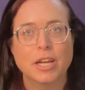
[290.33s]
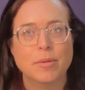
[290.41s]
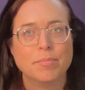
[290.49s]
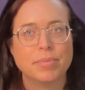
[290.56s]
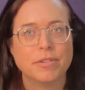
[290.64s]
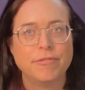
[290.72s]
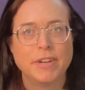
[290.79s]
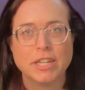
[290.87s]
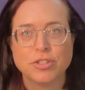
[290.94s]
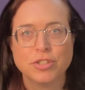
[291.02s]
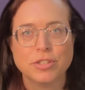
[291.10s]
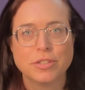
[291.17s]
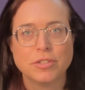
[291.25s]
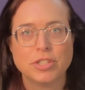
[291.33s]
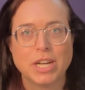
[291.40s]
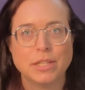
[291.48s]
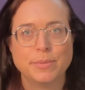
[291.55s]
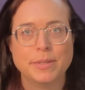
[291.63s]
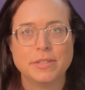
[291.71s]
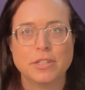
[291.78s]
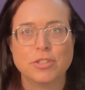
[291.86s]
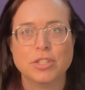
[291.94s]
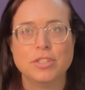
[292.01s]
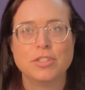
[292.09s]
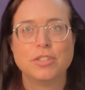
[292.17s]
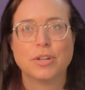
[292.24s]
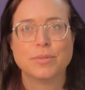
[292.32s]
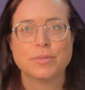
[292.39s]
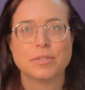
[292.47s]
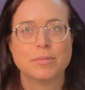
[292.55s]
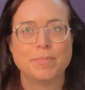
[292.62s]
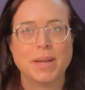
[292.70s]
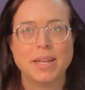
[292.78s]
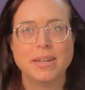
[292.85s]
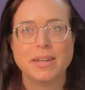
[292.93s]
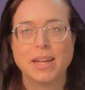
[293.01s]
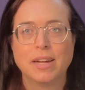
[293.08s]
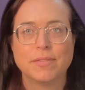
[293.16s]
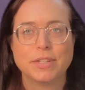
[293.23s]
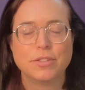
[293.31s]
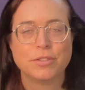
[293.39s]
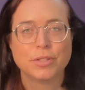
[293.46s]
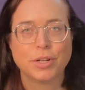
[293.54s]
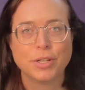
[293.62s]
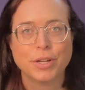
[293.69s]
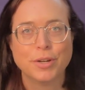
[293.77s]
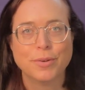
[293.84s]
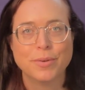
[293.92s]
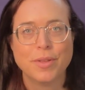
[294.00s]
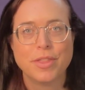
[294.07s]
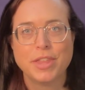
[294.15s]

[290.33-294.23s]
Professional jazz musicians don't spend every solo